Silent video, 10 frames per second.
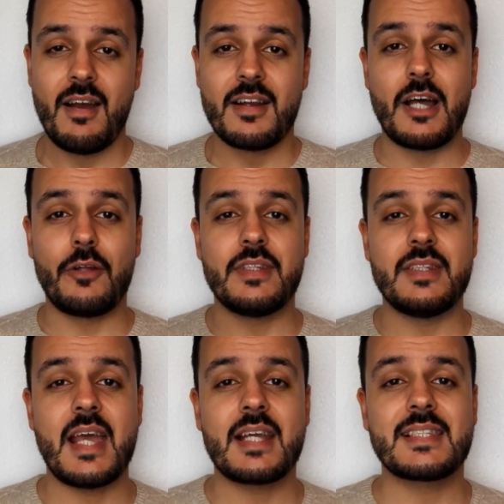Now the
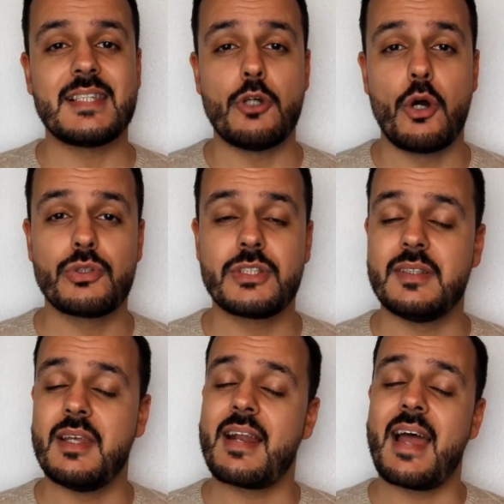next note
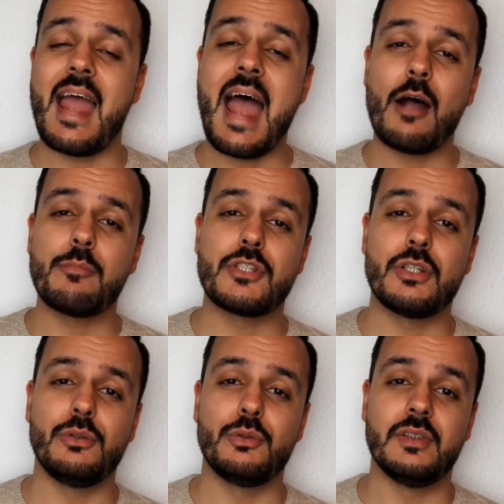that I
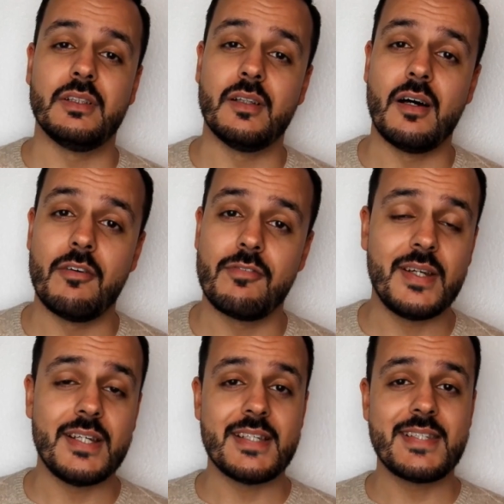absolutely love
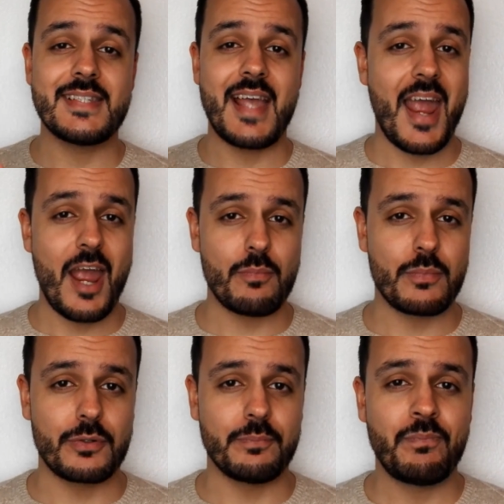is
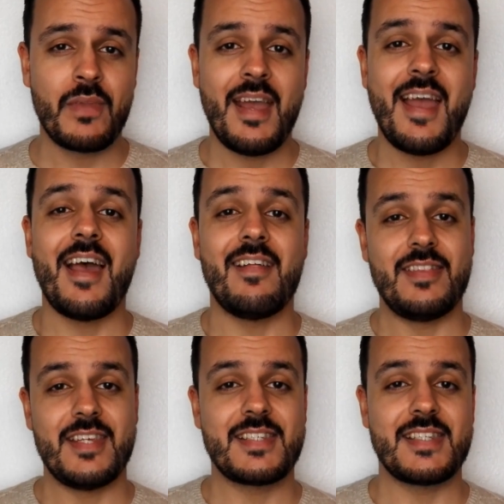Amber, and
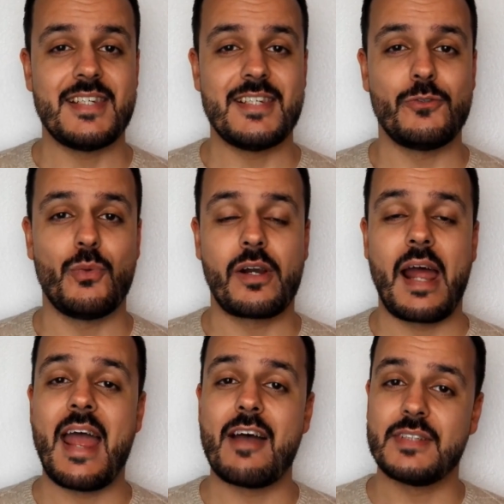this is where I
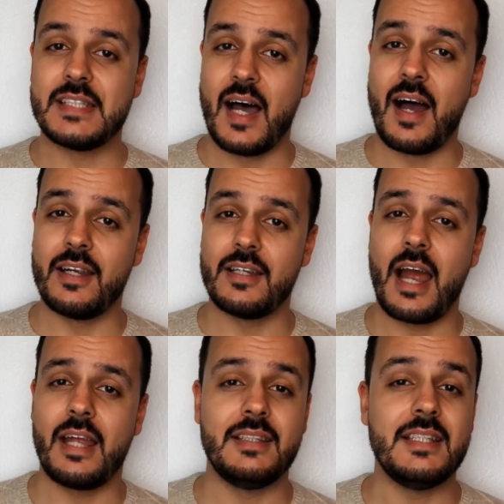have a tie.
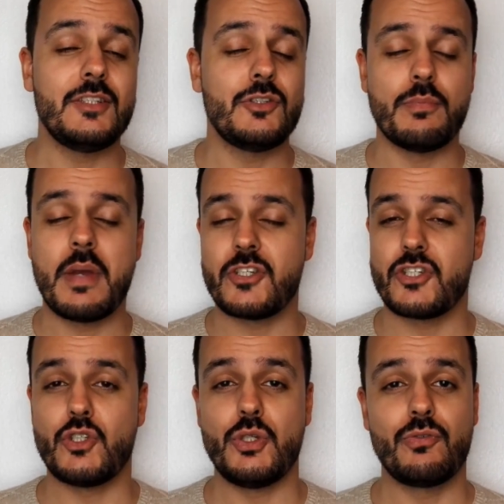I need to
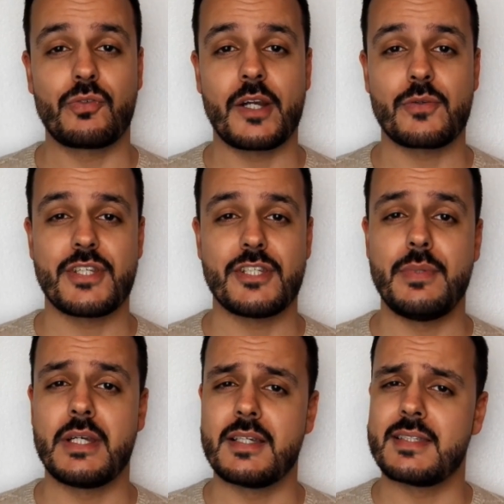mention two fragrances
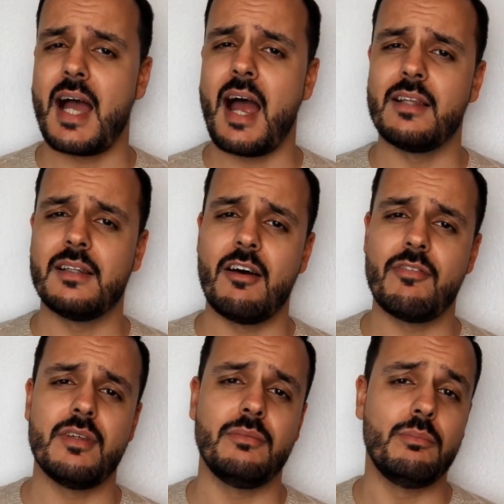because I
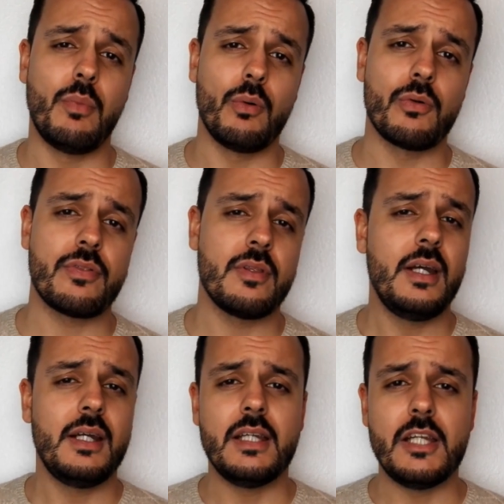love them both
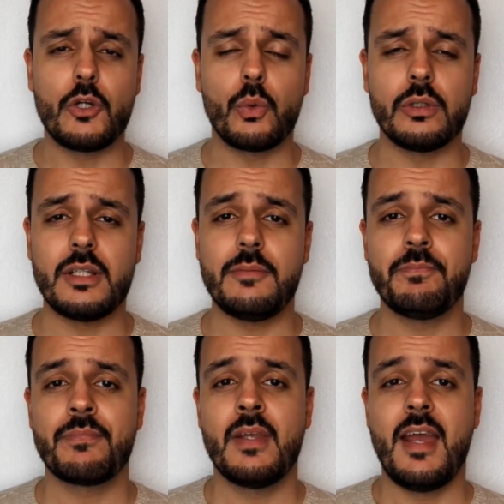equally,
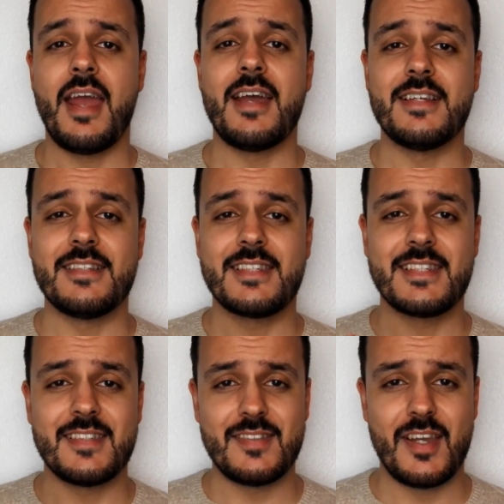and
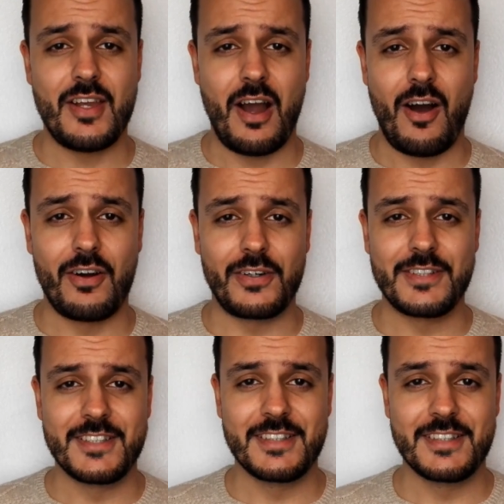they are